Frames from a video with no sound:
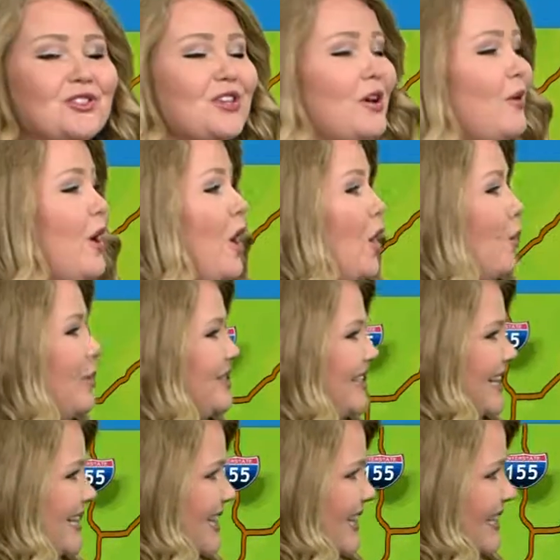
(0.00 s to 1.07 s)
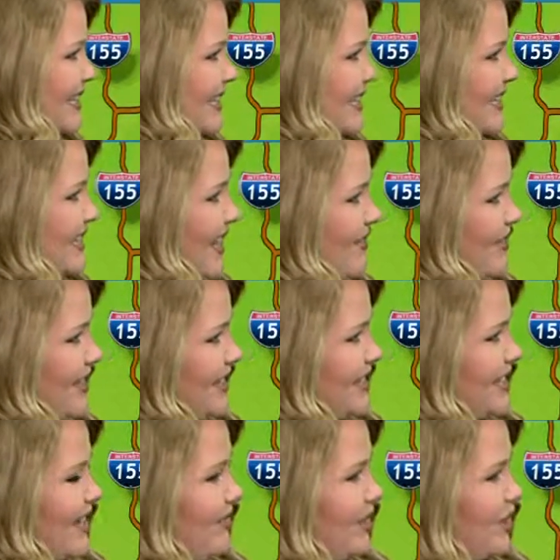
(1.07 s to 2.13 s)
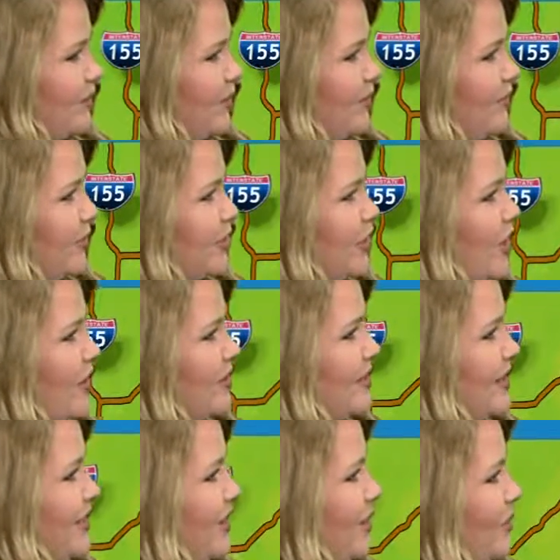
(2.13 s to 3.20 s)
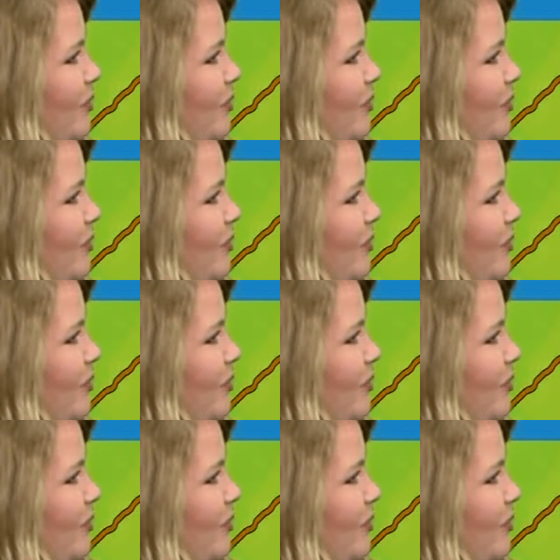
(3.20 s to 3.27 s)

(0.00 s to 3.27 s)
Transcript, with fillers: though, we did get into the 70s, 73 for Charleston though,